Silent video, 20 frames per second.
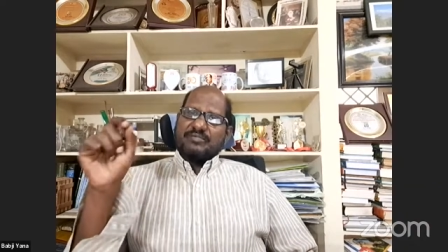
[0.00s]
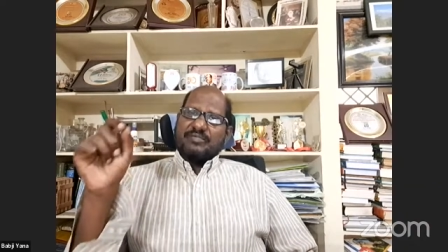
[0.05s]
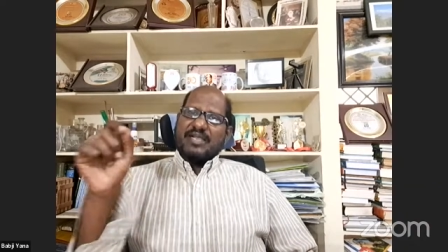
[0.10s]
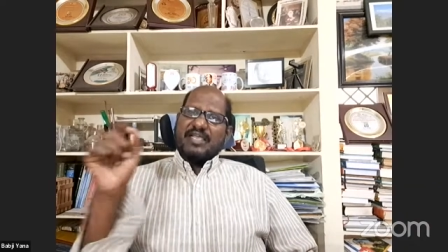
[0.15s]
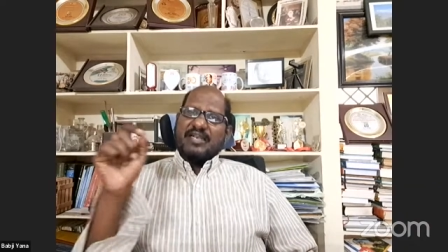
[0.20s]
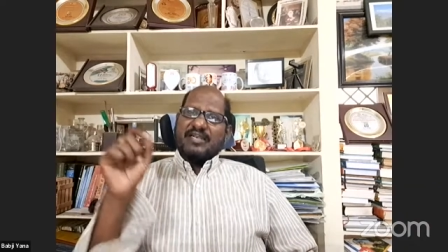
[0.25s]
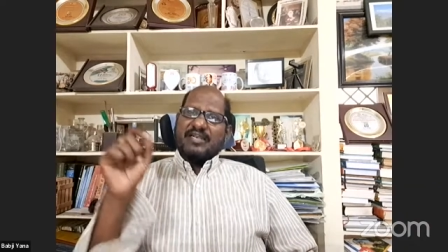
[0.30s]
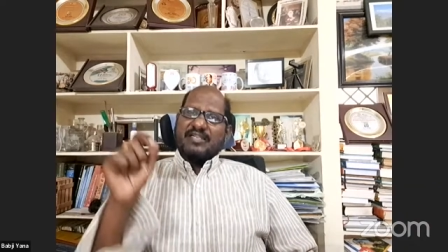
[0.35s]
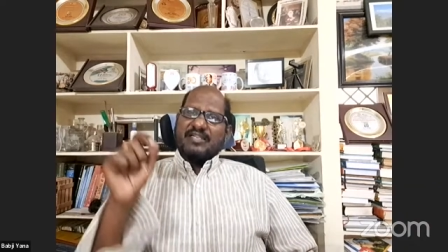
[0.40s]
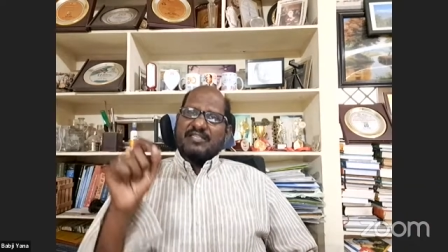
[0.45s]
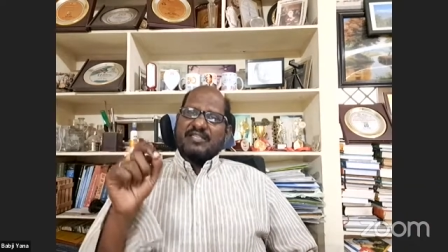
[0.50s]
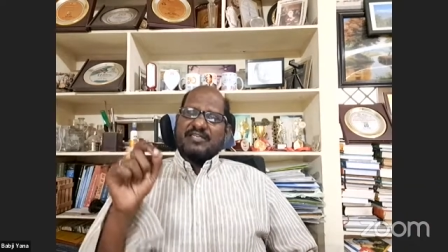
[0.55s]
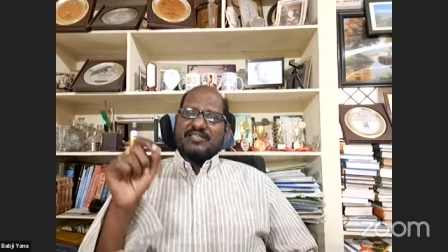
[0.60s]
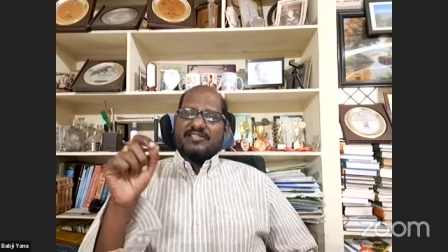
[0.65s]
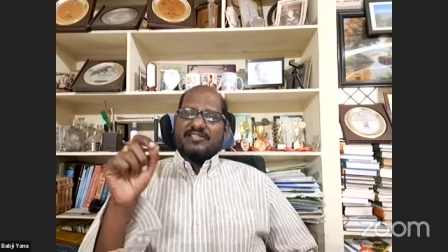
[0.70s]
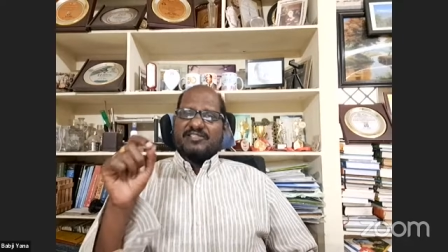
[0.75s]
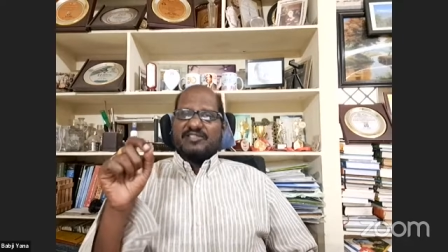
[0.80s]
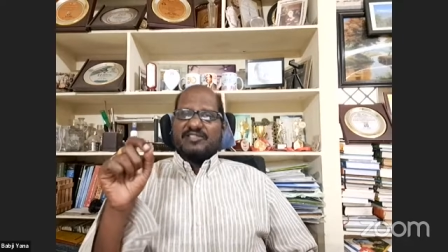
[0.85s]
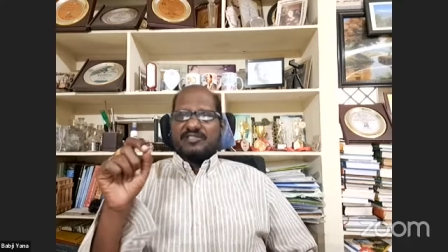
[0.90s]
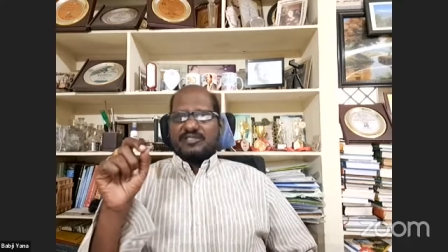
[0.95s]
mile that
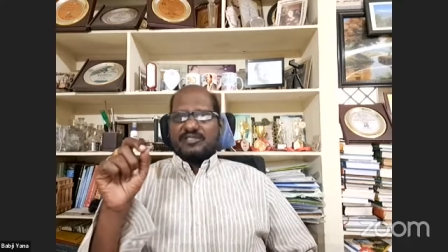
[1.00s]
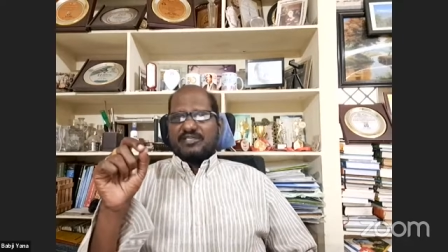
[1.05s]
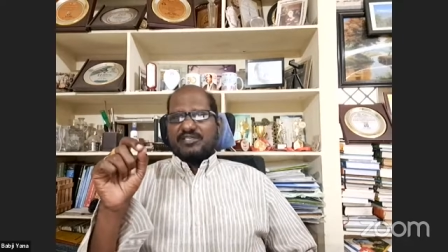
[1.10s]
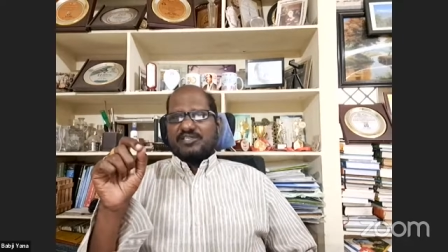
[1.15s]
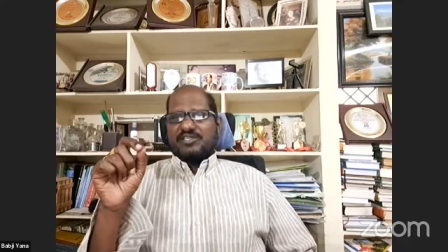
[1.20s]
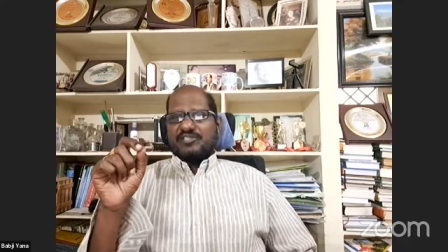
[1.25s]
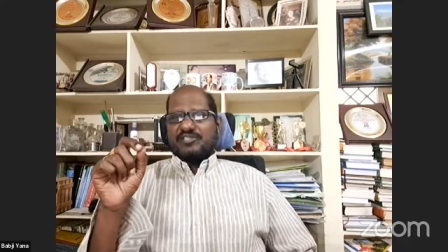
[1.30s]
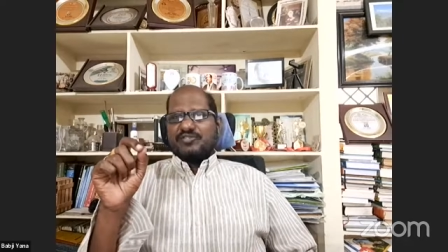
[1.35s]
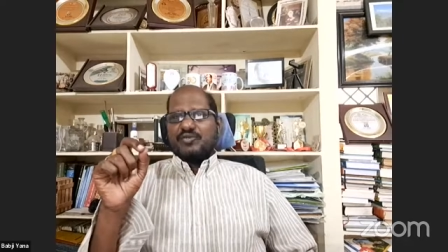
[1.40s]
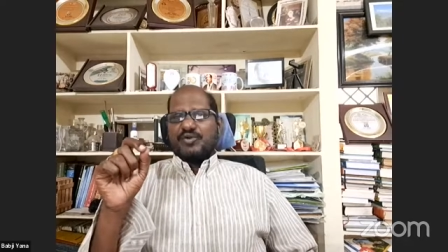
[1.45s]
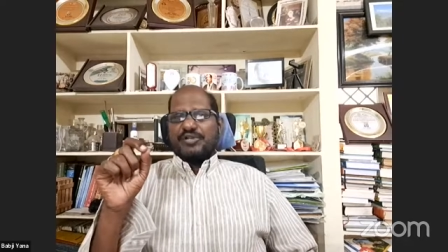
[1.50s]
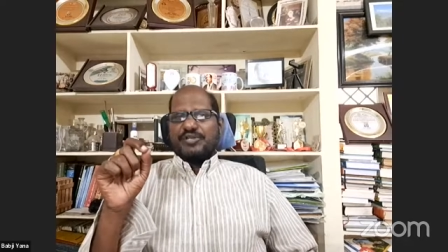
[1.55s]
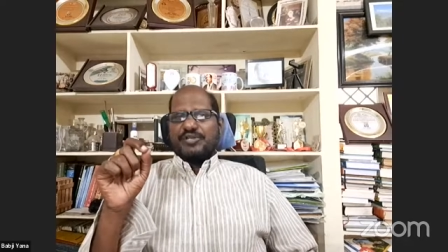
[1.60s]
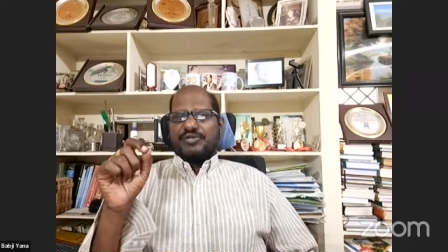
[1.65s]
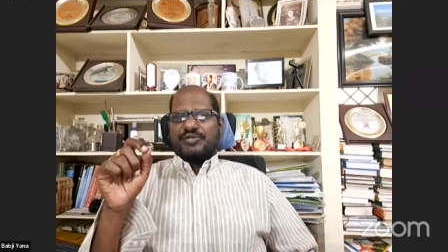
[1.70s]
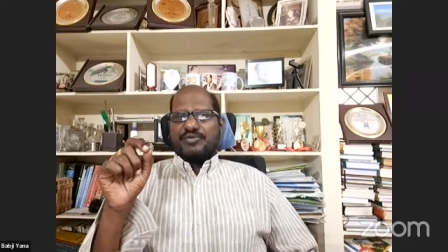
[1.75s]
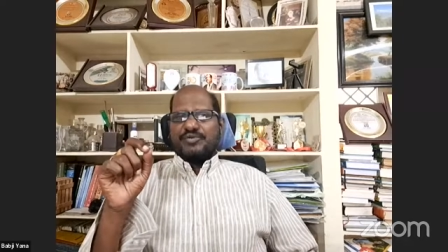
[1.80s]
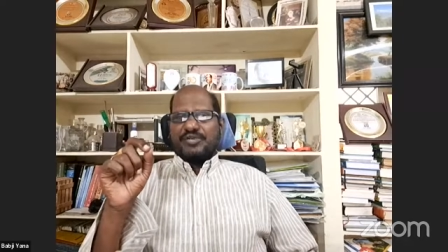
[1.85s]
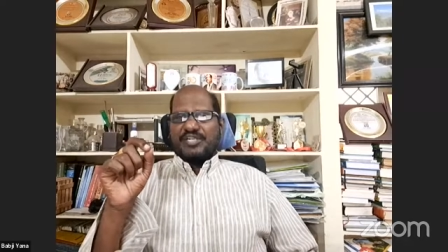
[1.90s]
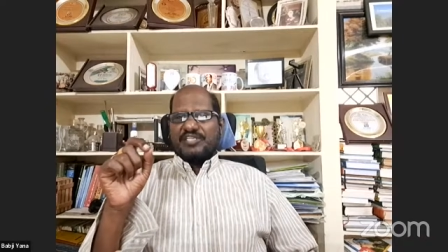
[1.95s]
it is
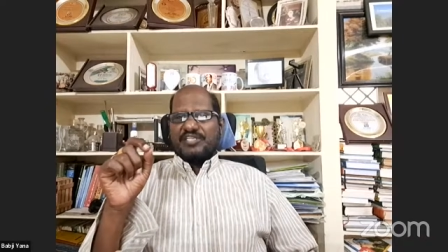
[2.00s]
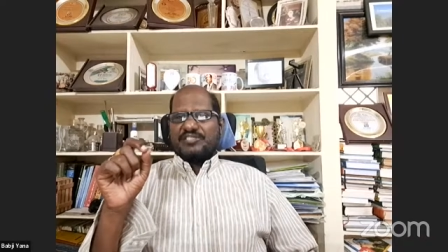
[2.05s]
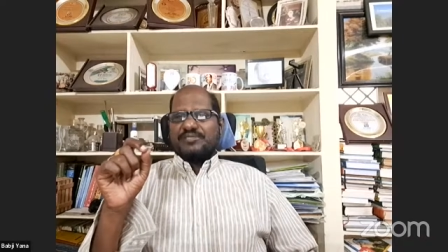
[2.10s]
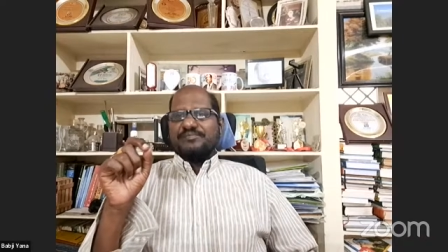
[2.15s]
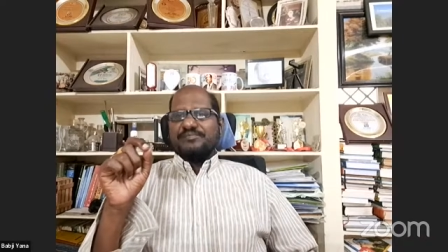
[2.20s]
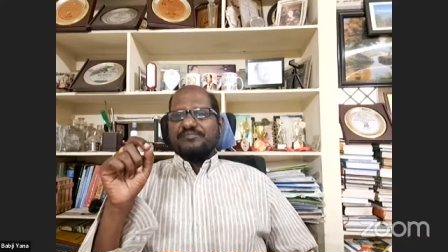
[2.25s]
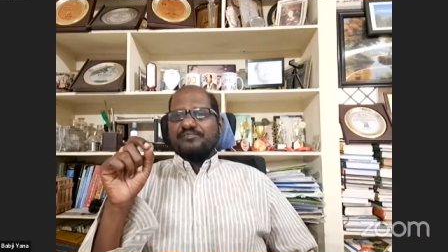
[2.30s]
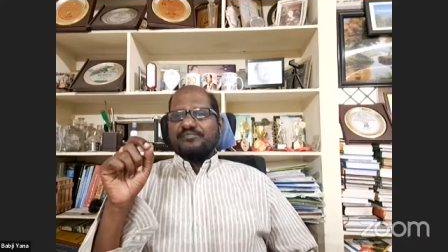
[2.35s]
going to reach.